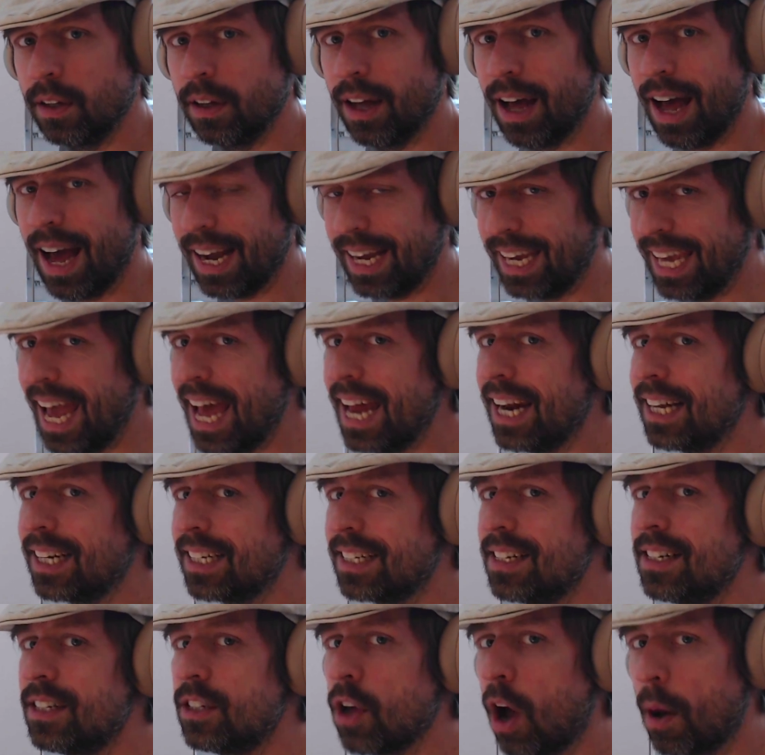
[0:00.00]
again a
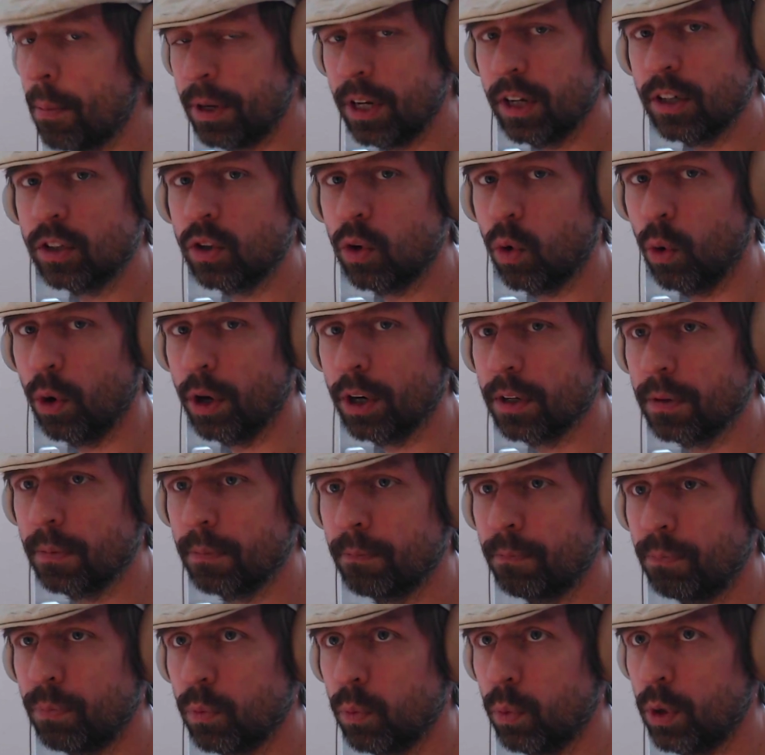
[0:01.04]
D dominant
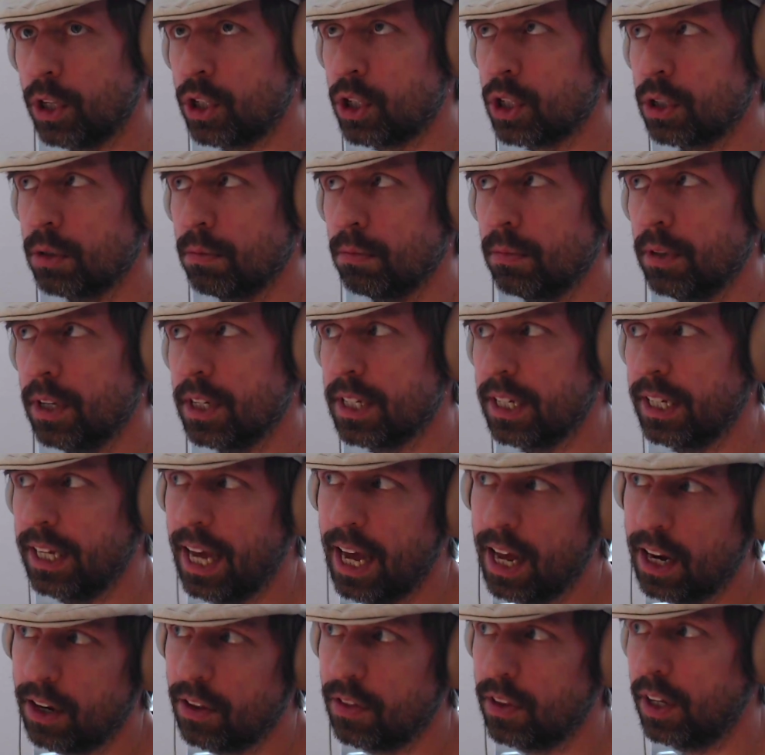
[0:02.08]
chord, which is
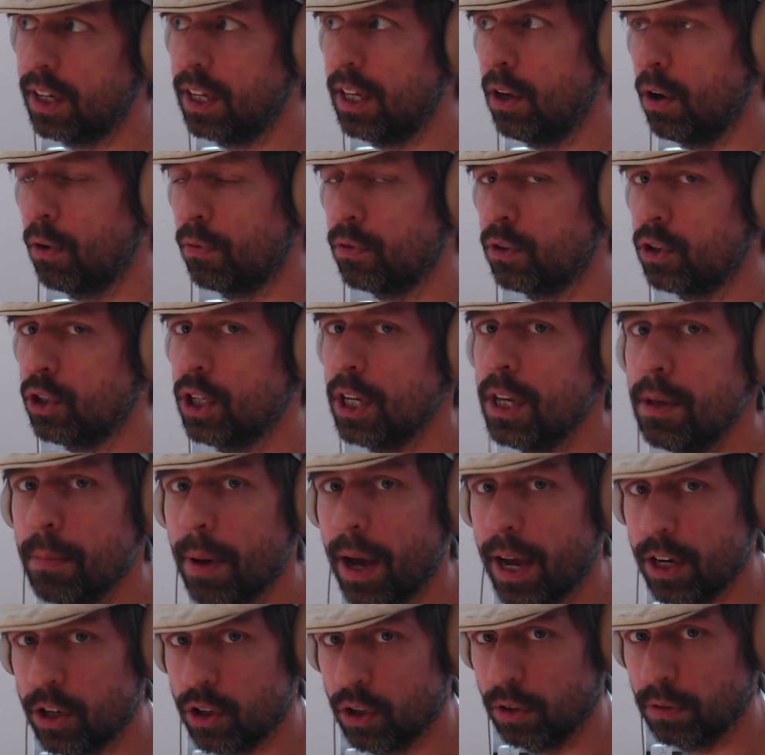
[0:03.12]
again in the key of G
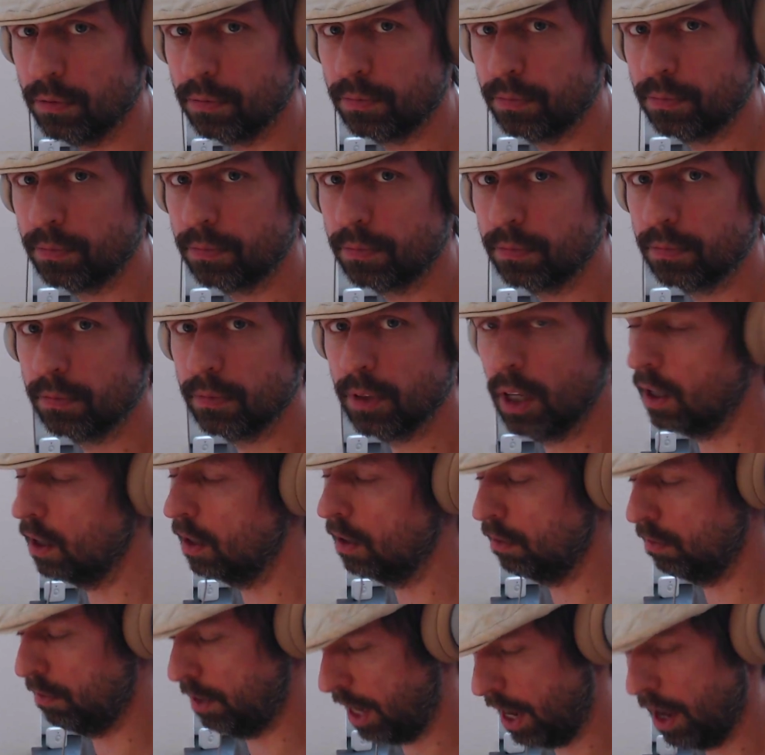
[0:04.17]
major.
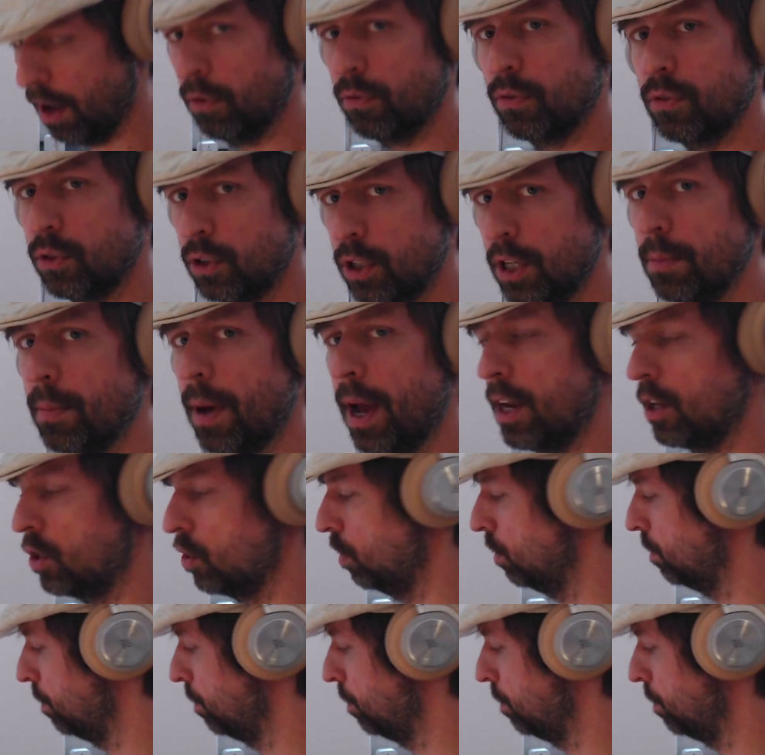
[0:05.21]
Of G major.